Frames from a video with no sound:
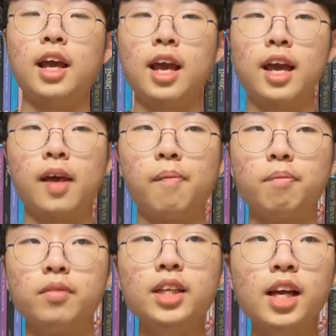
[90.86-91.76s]

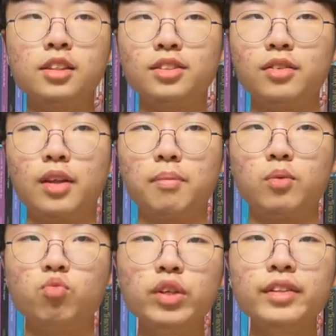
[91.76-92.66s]
And yeah, so they've
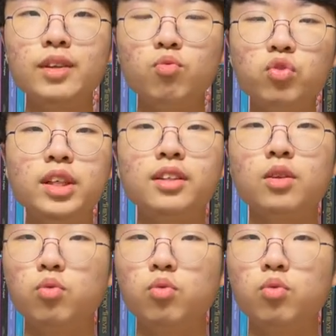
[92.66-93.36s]
been really, really,